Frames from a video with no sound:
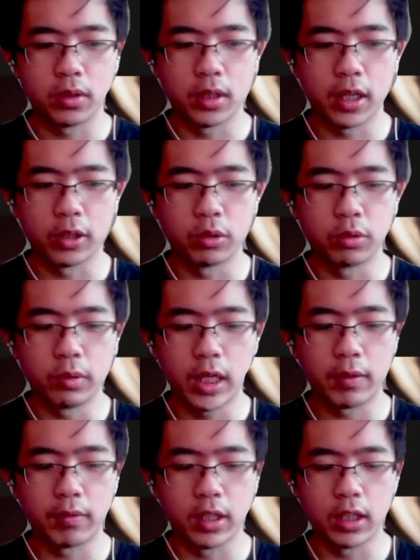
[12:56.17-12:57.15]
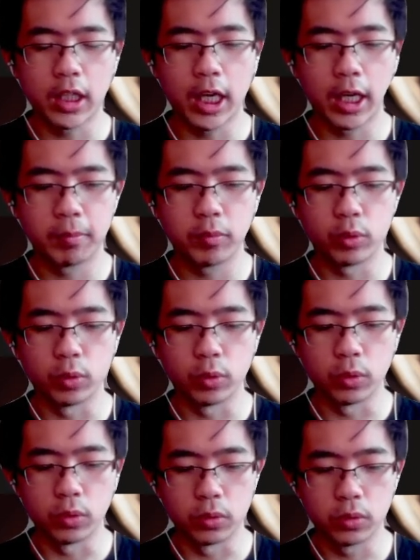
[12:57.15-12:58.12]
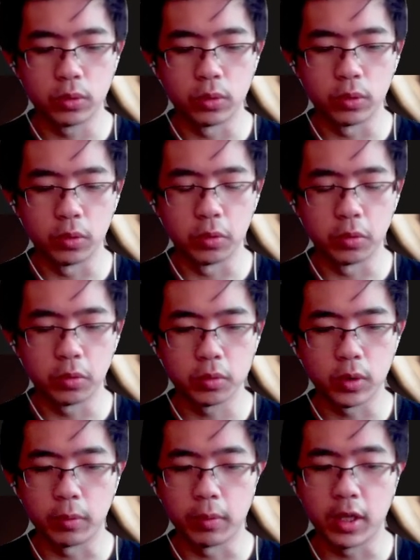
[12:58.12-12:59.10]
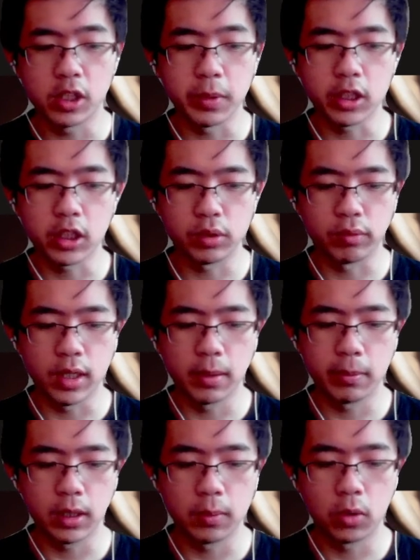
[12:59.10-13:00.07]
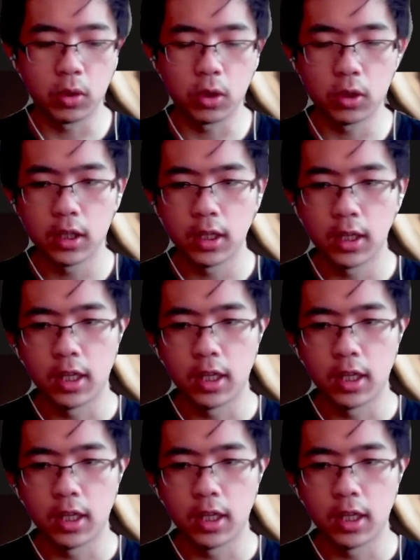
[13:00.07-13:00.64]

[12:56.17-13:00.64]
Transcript: I don't really have any time to arrange matches with them anymore.